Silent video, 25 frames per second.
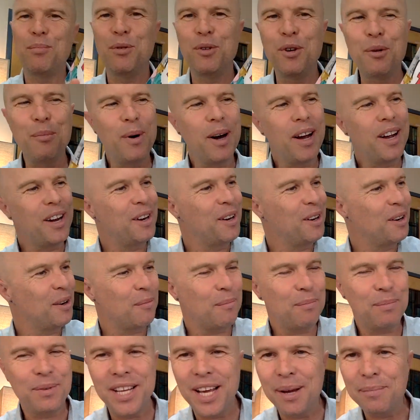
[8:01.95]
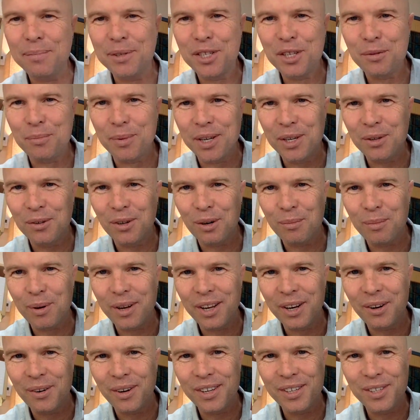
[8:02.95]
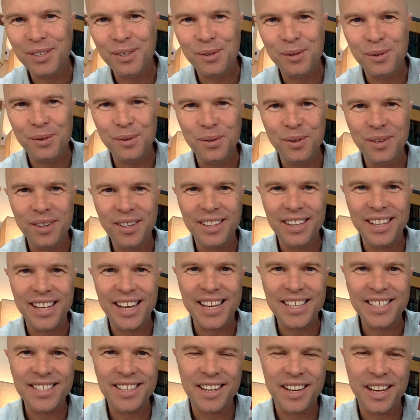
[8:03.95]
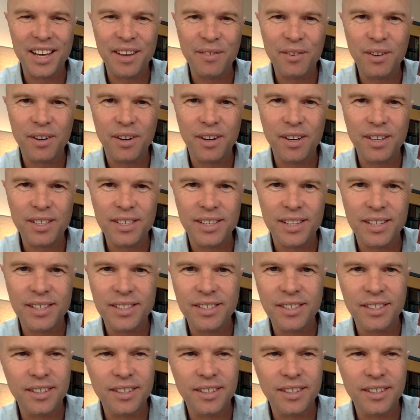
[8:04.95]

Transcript: reminder taped to my door by a grade 2 class at IF Cox last